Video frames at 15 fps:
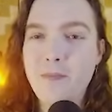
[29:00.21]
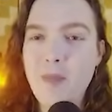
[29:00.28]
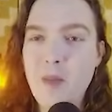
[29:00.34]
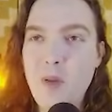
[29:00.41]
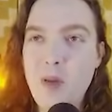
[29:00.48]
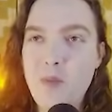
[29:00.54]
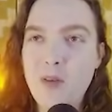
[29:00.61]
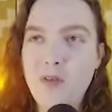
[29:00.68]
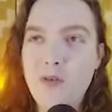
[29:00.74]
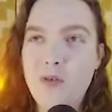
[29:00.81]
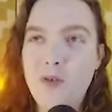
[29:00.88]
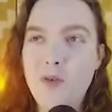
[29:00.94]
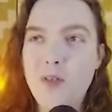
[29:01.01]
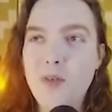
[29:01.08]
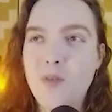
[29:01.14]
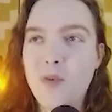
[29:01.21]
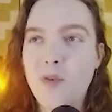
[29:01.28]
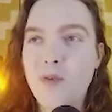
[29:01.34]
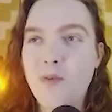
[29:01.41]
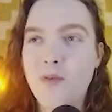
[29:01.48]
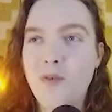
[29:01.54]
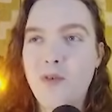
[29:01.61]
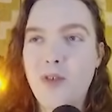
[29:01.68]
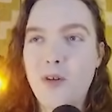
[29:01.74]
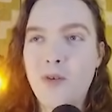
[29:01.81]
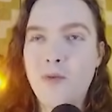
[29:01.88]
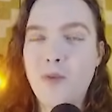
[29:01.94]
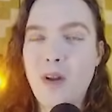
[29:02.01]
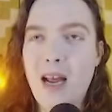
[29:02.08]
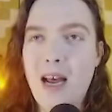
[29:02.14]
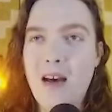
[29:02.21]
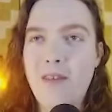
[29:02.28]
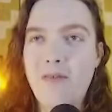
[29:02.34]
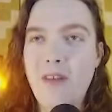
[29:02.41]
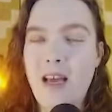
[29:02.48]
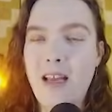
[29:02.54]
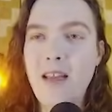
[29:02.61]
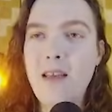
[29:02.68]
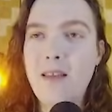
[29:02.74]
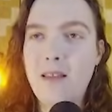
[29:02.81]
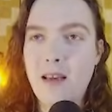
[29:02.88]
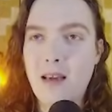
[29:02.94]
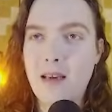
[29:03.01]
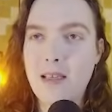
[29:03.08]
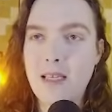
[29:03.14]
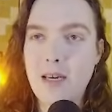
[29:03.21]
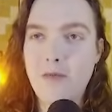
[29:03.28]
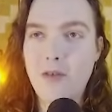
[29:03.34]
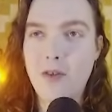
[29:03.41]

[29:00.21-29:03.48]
The people of Crucible don't have anything except for